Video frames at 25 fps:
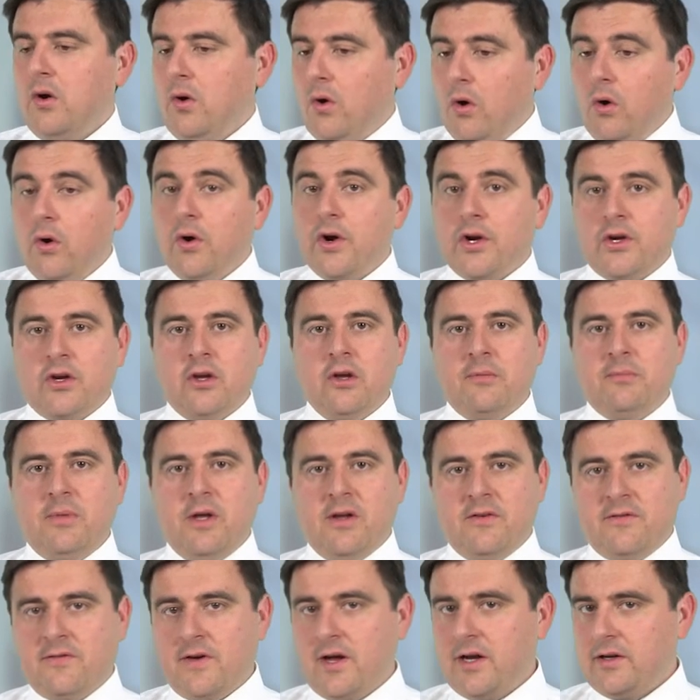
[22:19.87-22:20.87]
Or it could be
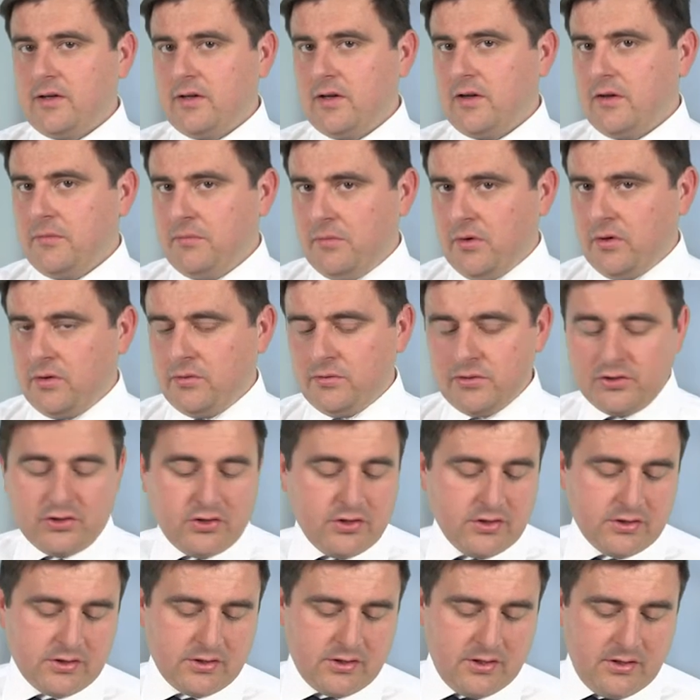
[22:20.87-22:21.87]
a fact that the model is
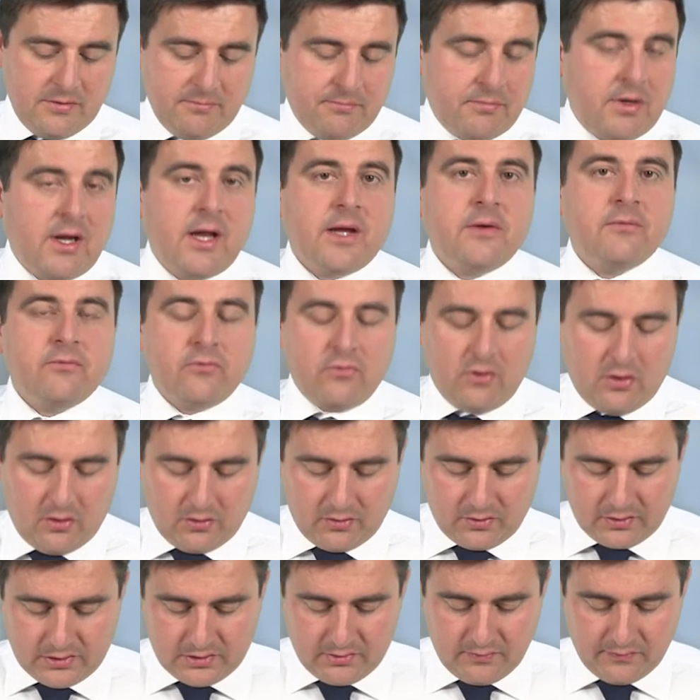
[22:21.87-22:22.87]
just plain
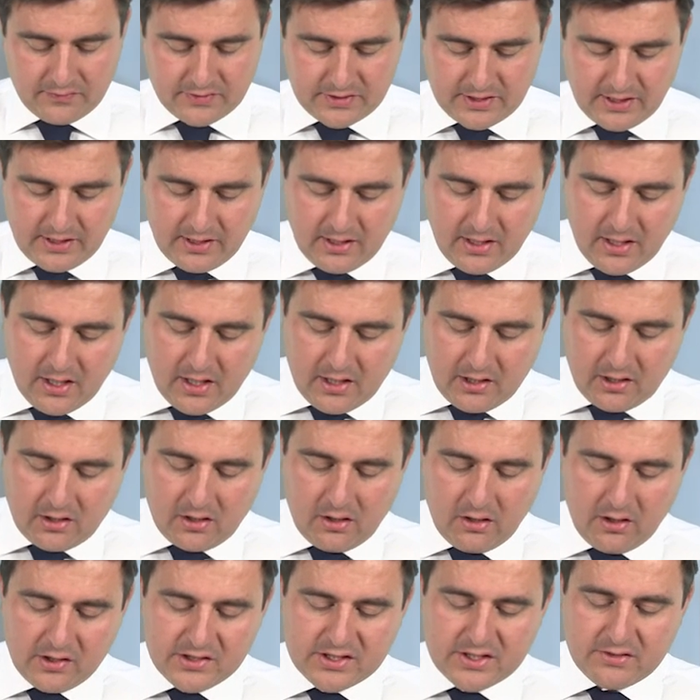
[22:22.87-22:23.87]
wrong. So obviously,
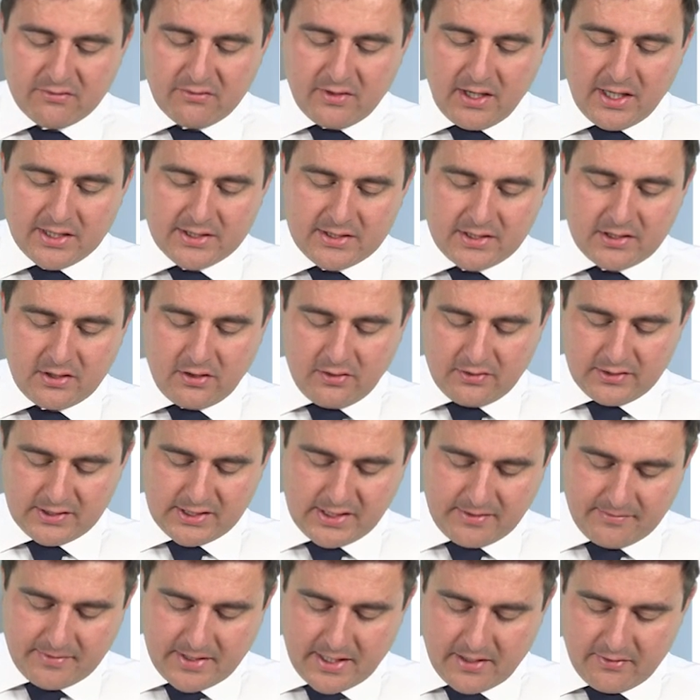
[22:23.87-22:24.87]
closely related
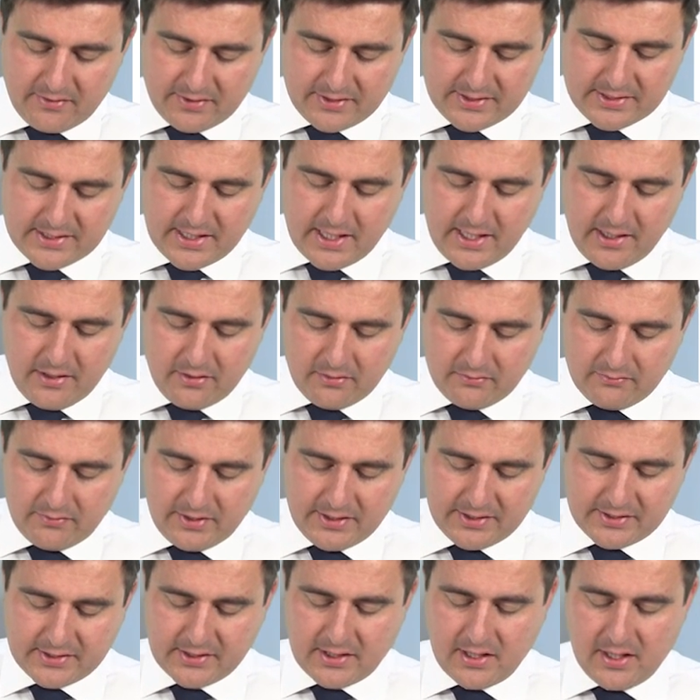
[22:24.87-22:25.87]
concept there is tail
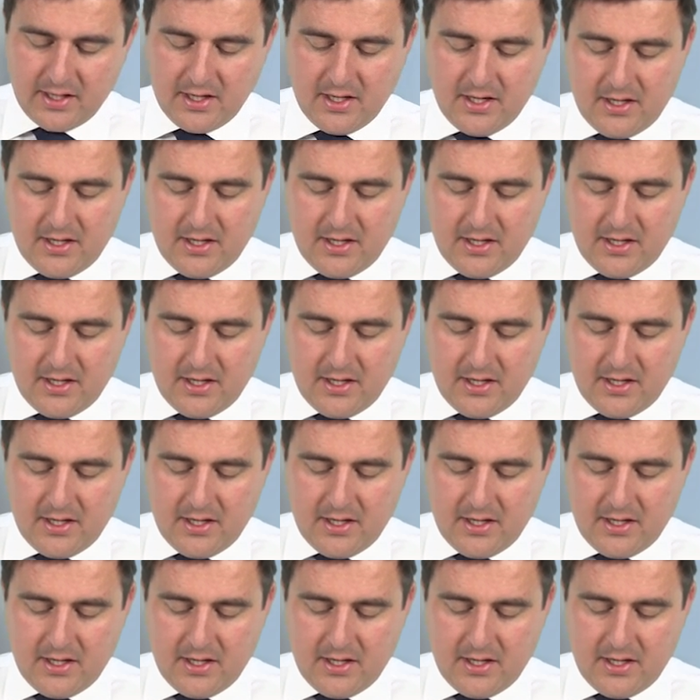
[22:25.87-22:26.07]
risk.